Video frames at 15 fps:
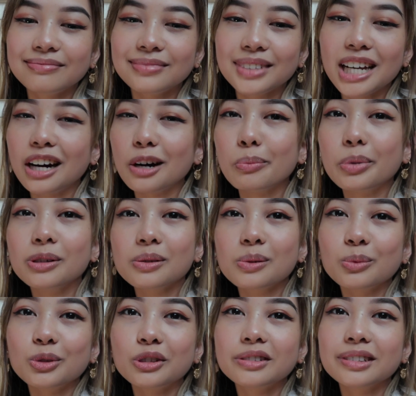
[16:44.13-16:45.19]
yeah, I
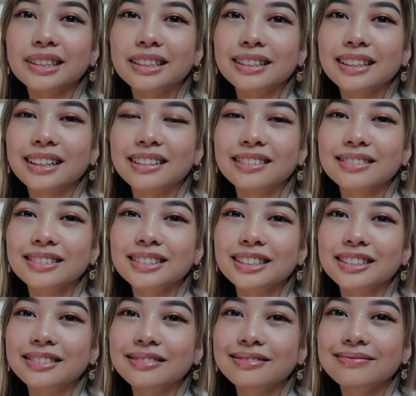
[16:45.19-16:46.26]
post more on there now,
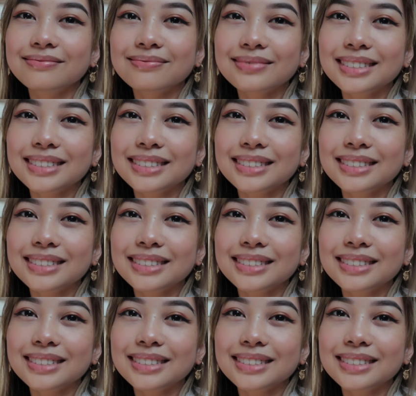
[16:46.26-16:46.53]
so